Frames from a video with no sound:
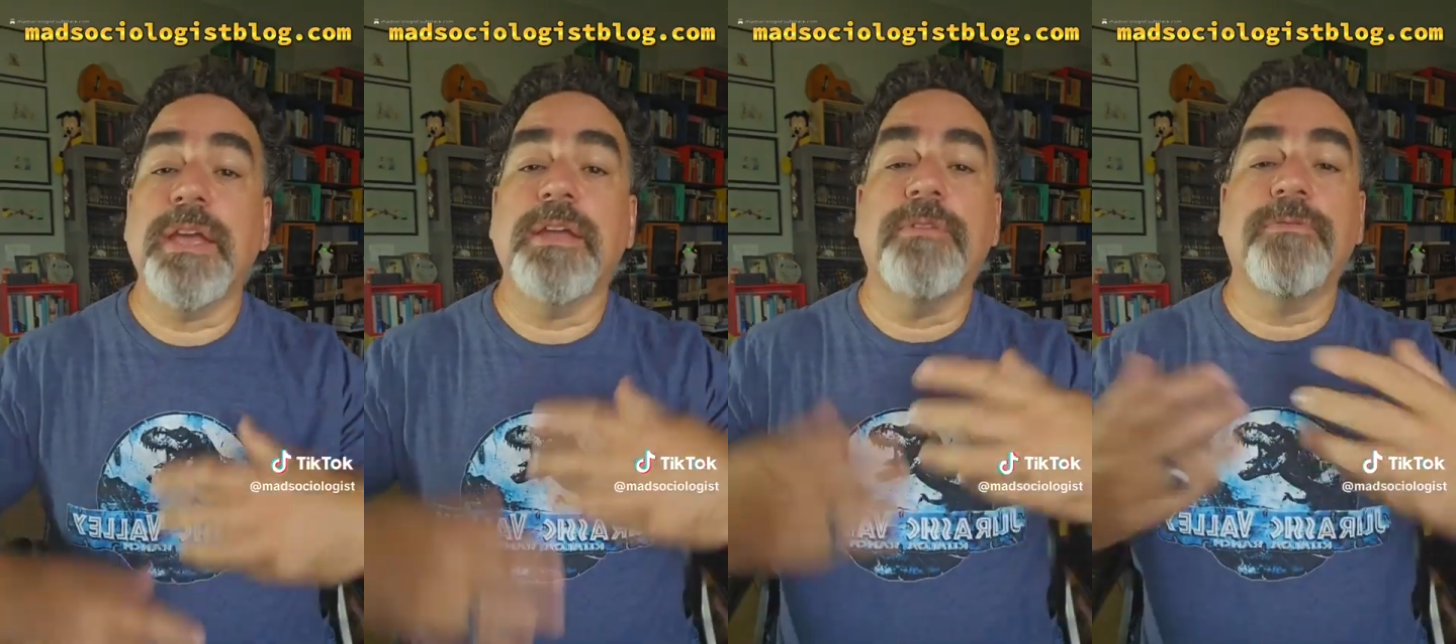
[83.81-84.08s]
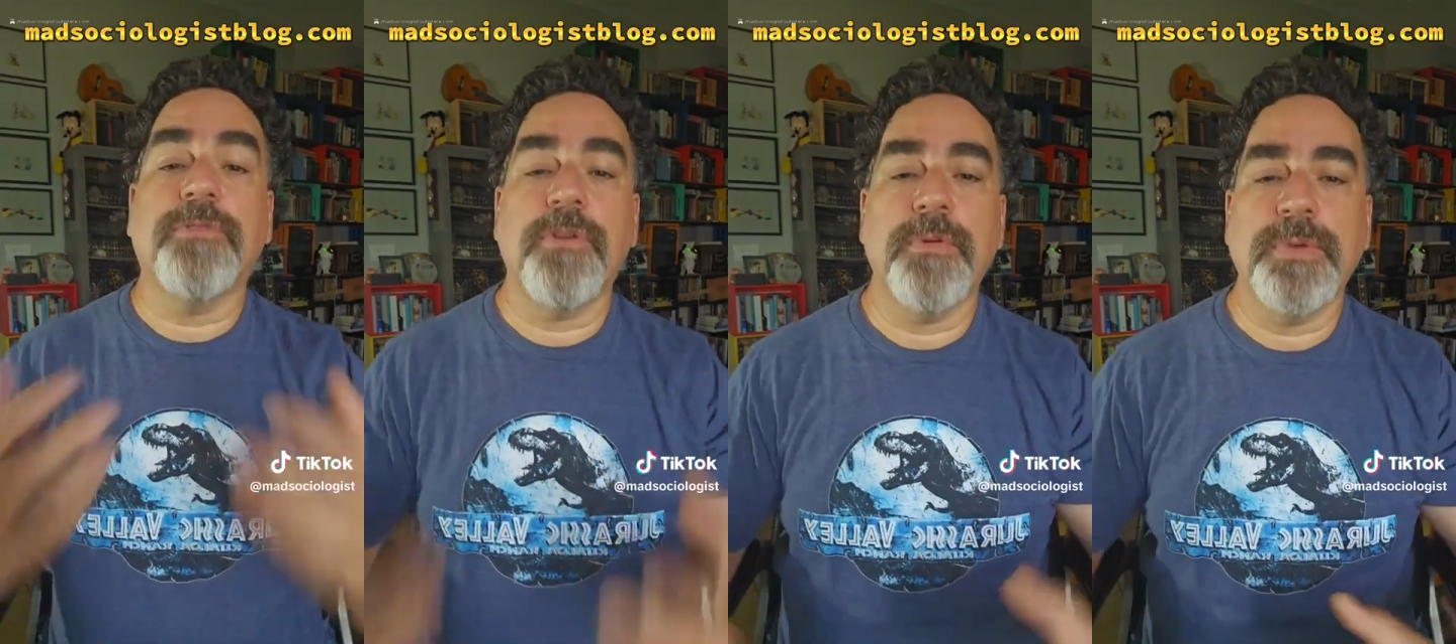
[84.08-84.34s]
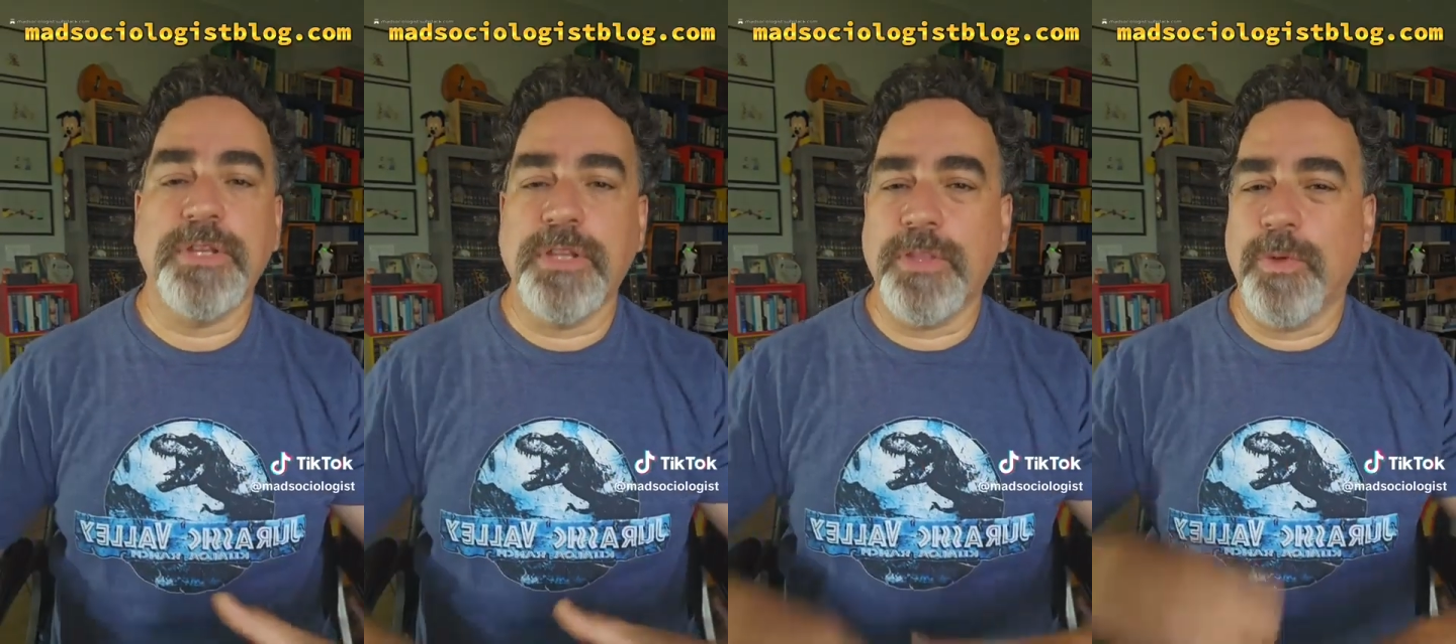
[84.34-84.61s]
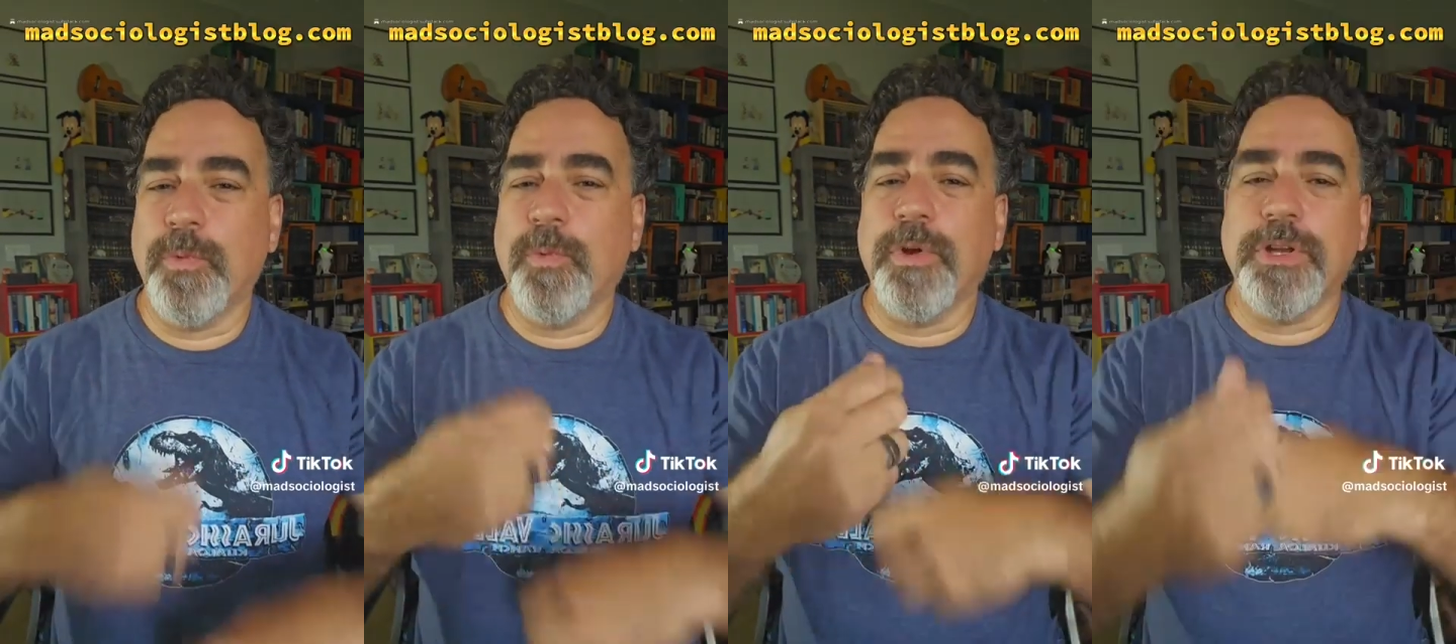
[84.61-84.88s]
confirmed into
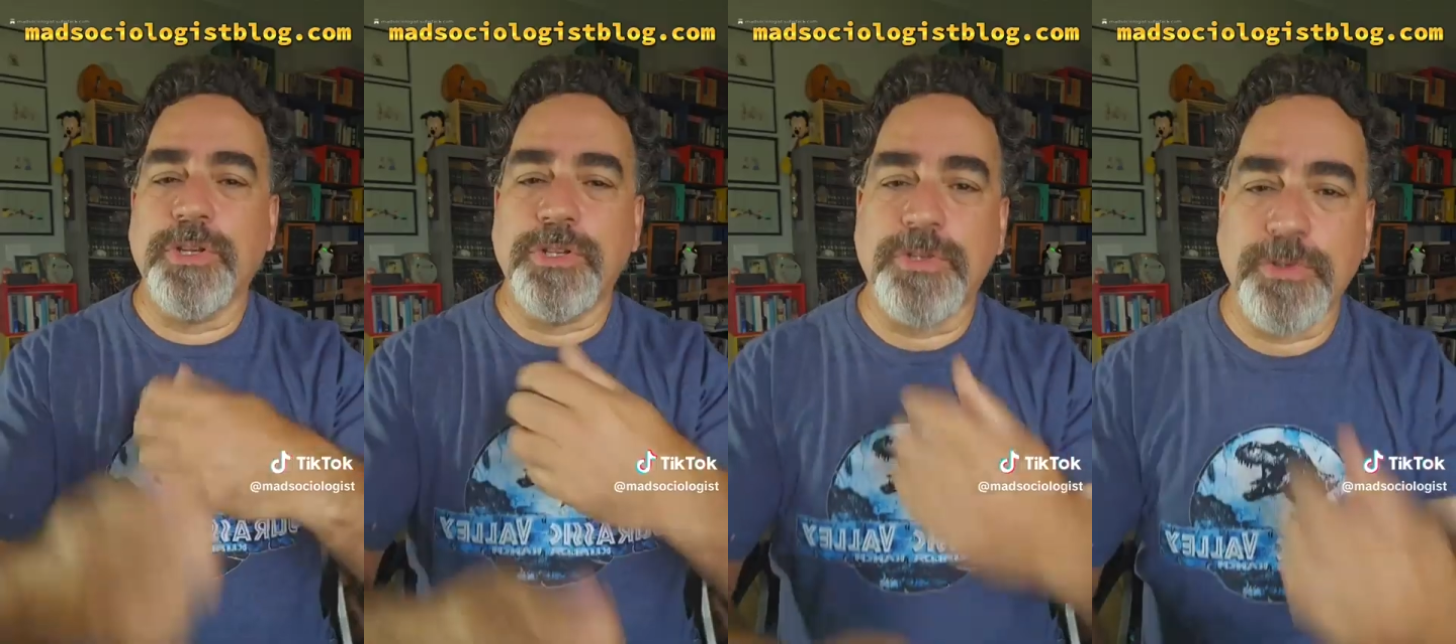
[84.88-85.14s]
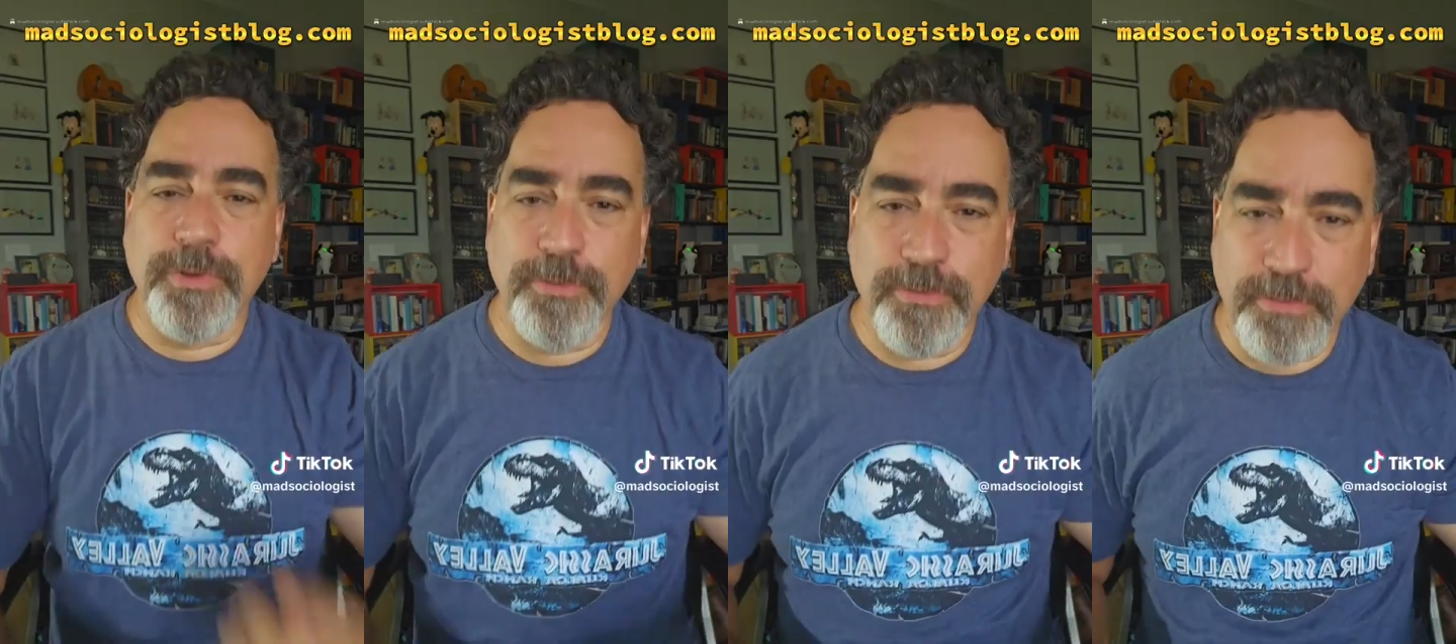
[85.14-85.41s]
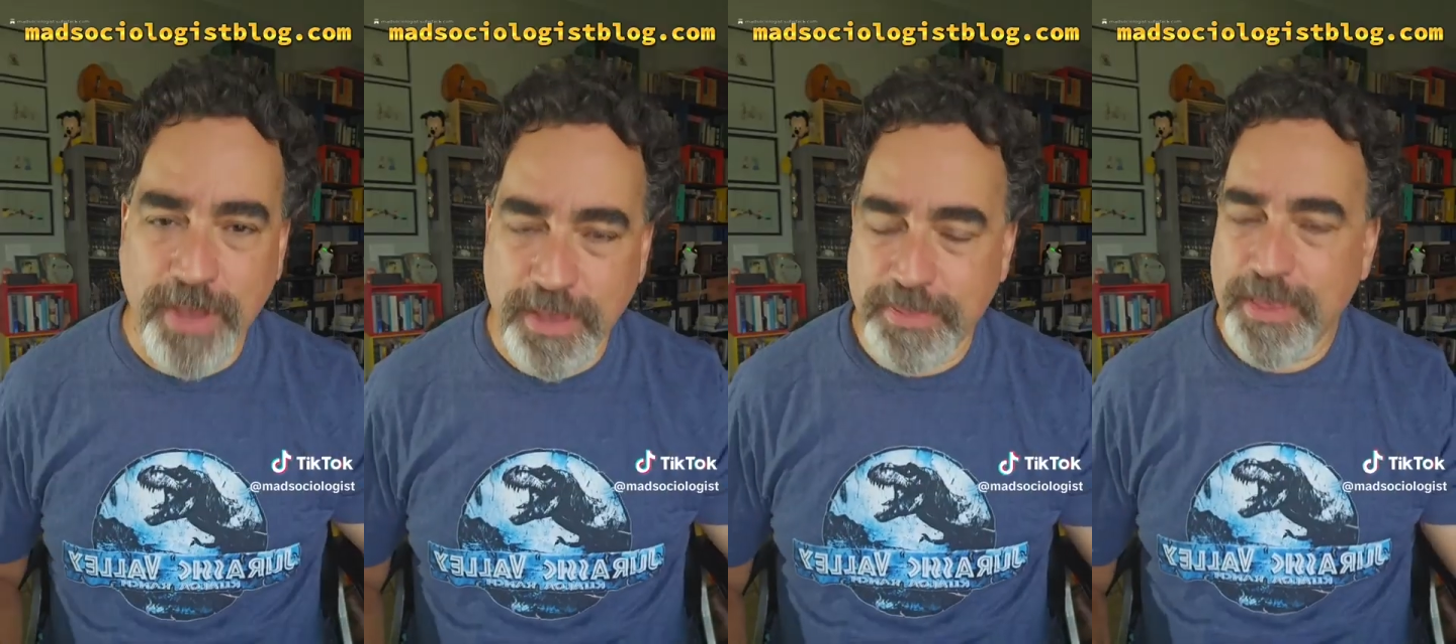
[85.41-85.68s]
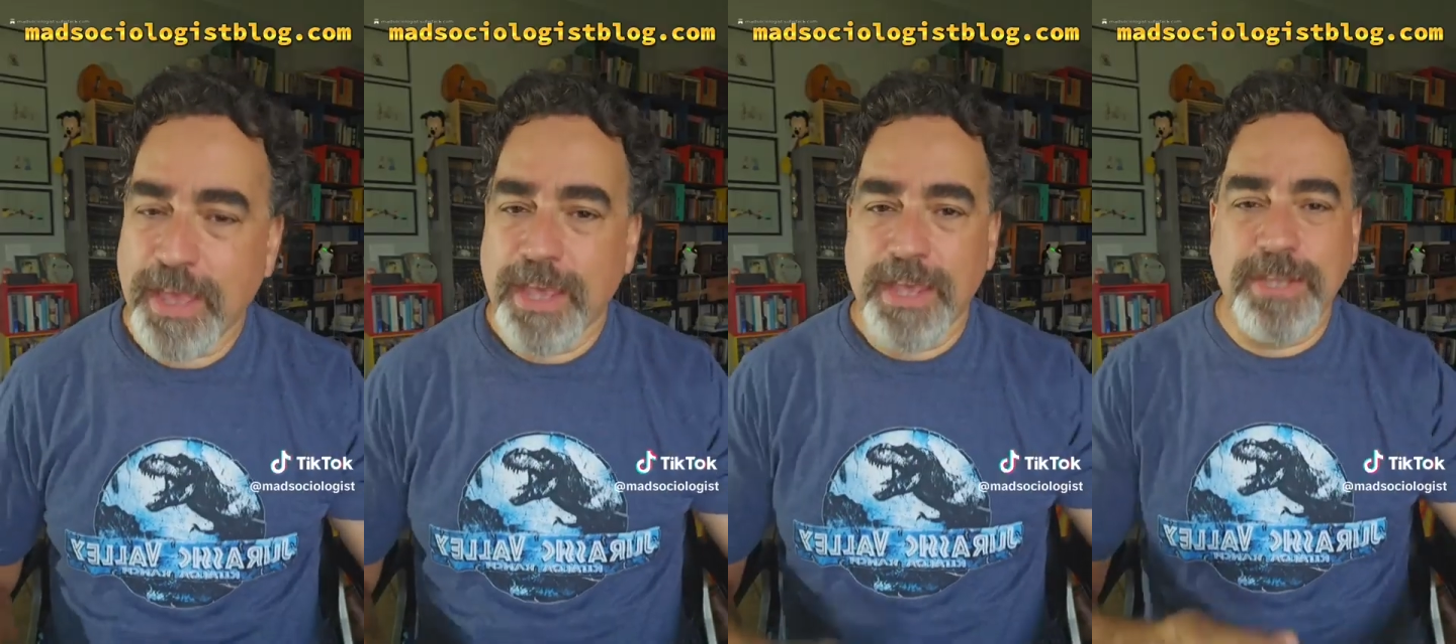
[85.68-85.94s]
the one true faith,